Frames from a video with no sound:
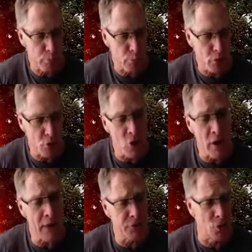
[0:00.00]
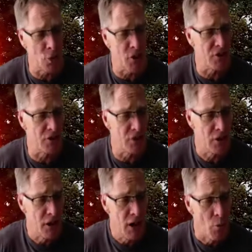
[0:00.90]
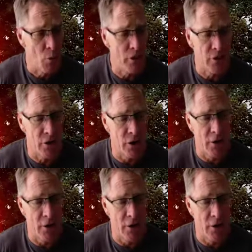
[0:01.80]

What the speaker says: you're going to have to question whether or not